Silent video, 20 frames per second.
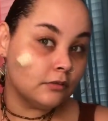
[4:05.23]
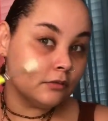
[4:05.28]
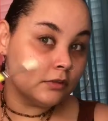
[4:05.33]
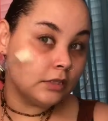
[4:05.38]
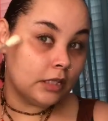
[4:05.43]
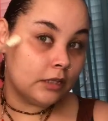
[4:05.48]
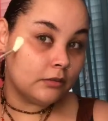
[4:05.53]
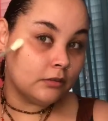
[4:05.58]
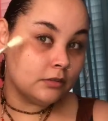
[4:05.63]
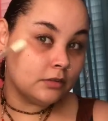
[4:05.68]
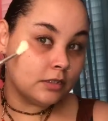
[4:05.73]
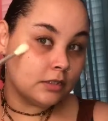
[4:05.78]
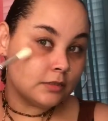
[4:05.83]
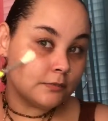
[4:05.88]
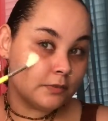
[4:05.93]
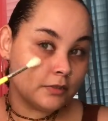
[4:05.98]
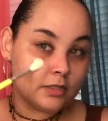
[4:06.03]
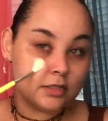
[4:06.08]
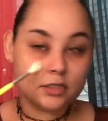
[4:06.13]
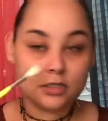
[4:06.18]
that would just
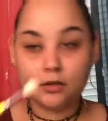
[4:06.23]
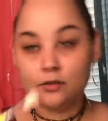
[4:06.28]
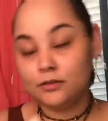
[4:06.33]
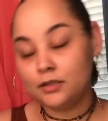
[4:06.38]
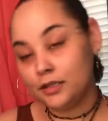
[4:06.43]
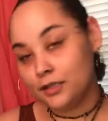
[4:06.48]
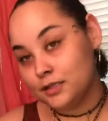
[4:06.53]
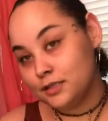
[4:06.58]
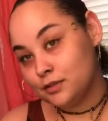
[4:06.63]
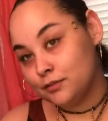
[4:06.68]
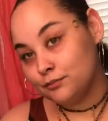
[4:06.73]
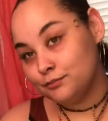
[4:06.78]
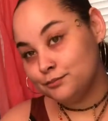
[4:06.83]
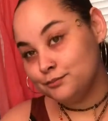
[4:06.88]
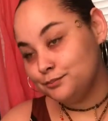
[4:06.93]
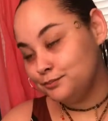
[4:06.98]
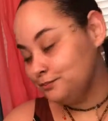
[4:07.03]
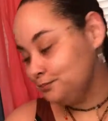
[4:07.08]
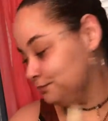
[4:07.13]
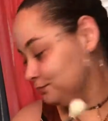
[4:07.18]
be so nice.
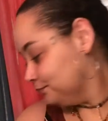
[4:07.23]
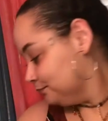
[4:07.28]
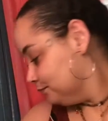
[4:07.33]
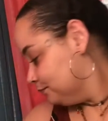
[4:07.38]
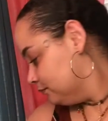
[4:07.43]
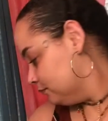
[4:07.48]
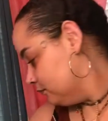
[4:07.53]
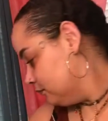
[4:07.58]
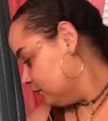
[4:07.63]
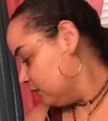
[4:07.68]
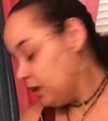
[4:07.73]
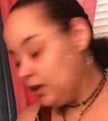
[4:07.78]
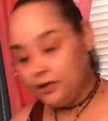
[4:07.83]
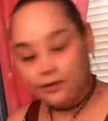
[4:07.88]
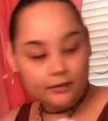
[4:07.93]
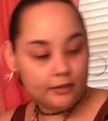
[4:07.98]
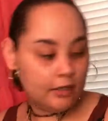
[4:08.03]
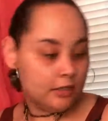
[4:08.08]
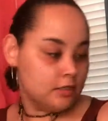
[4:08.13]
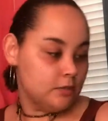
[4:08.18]

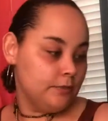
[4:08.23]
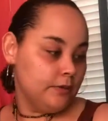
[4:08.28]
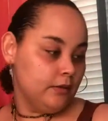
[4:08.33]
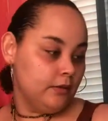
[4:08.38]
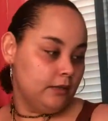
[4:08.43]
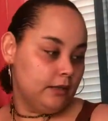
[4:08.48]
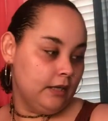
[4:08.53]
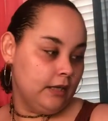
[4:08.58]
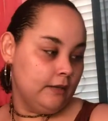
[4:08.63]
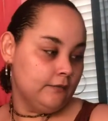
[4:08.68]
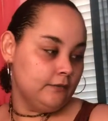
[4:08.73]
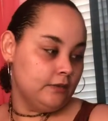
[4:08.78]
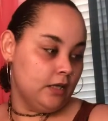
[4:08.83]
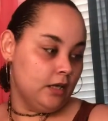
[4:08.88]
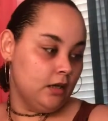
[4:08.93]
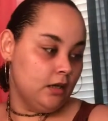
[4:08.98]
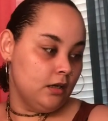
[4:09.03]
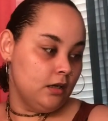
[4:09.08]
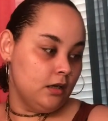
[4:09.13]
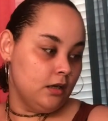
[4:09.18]
Next we're gonna have
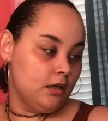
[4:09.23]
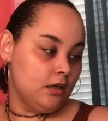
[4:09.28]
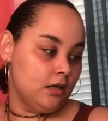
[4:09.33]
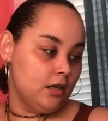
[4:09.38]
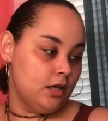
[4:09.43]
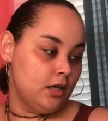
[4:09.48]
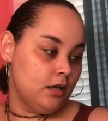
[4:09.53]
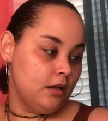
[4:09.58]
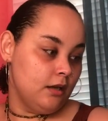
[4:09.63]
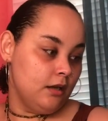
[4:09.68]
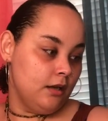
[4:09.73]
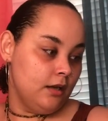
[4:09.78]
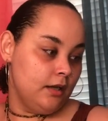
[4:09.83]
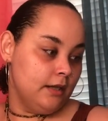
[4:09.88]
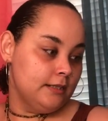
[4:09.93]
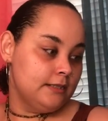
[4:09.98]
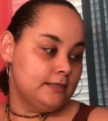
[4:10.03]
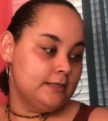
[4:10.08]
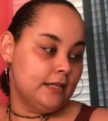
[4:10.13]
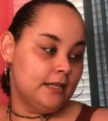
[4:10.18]
the
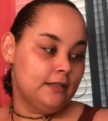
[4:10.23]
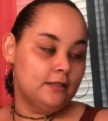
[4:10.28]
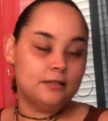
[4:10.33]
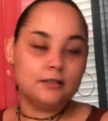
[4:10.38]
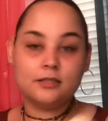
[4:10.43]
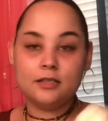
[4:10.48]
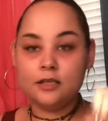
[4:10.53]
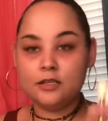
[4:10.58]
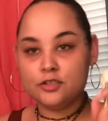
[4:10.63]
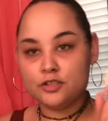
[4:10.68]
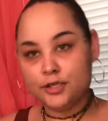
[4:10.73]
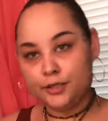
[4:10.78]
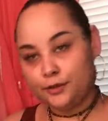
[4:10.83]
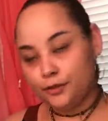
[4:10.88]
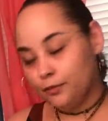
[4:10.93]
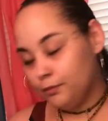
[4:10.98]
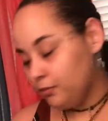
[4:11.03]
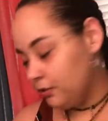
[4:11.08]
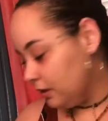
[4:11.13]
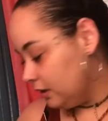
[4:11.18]
dense
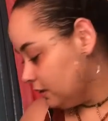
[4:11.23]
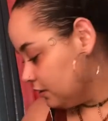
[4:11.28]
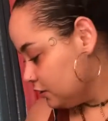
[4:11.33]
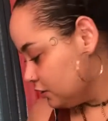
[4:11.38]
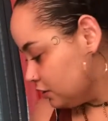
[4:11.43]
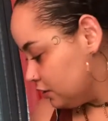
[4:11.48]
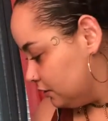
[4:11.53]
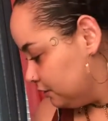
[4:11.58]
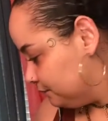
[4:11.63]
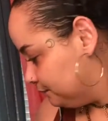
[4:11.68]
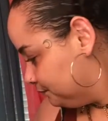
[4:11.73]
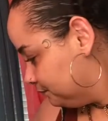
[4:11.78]
shader brush.